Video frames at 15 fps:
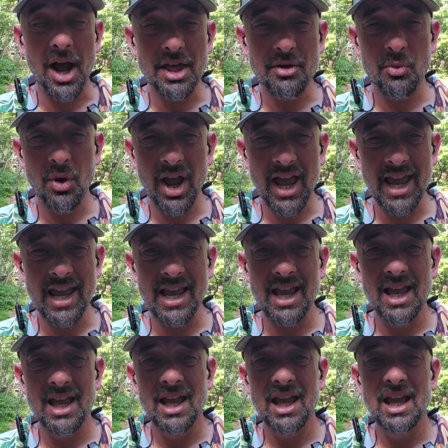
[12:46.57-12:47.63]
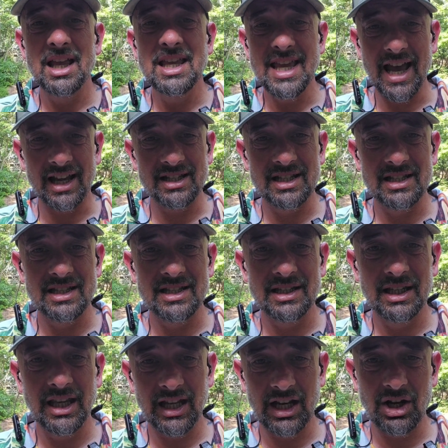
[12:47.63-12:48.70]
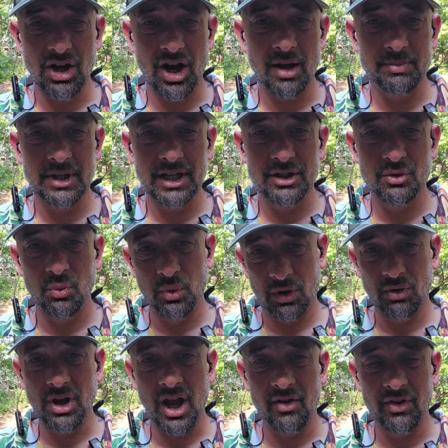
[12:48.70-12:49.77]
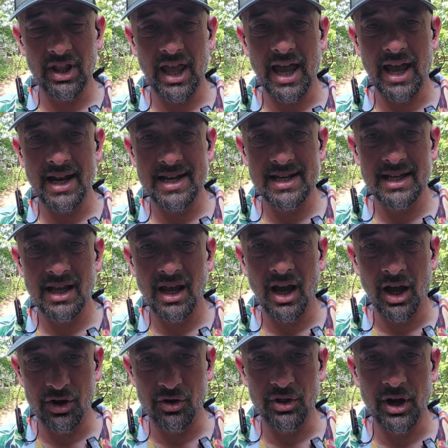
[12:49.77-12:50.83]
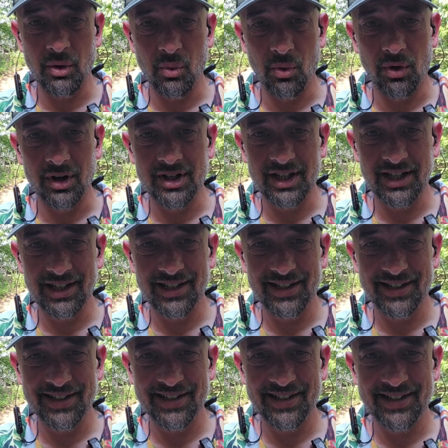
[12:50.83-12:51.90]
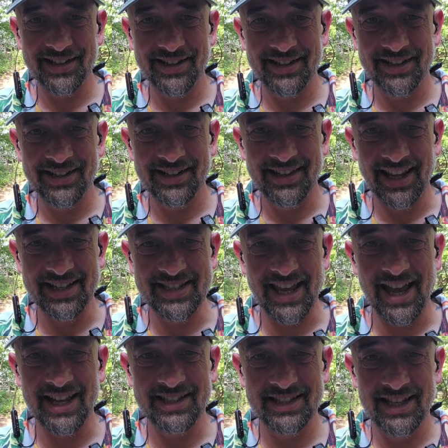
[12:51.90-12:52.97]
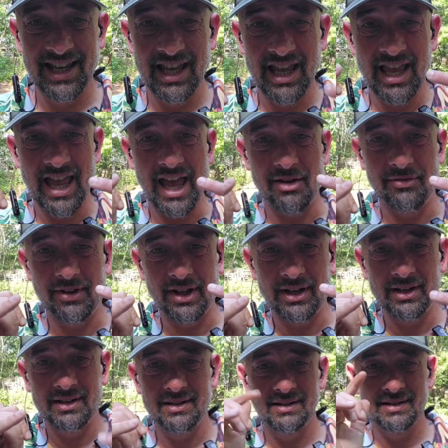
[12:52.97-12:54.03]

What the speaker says: by the way, yes, Gideon Optics will cover that under their warranty. Thanks, guys. Have fun.